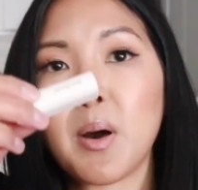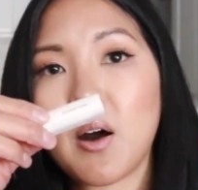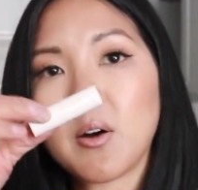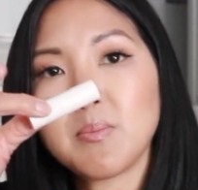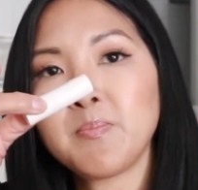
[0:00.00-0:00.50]

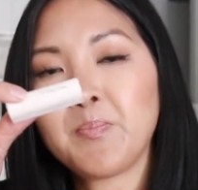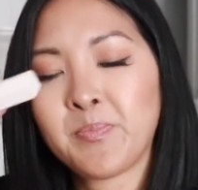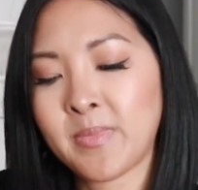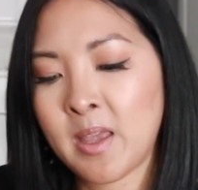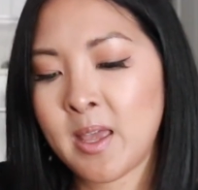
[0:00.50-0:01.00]
balm
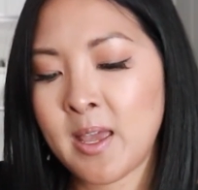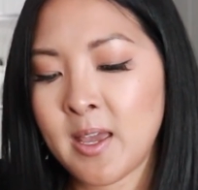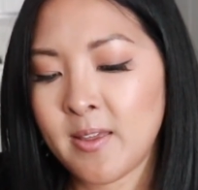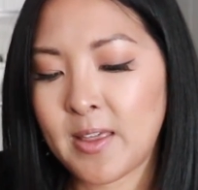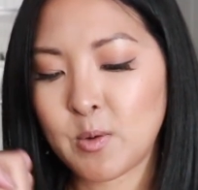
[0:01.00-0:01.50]

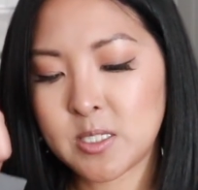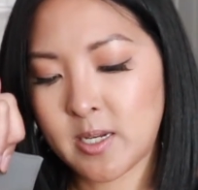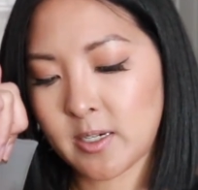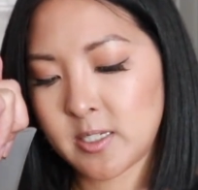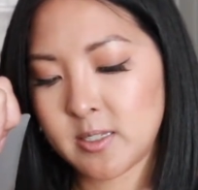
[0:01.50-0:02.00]
that was
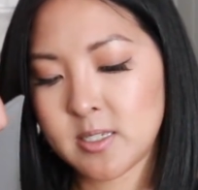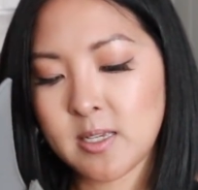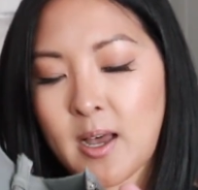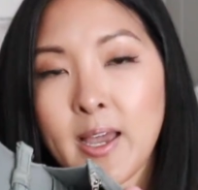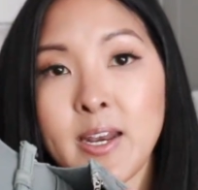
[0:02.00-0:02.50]
tucked in the
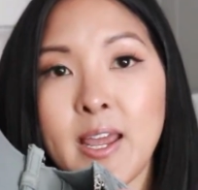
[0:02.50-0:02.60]
side.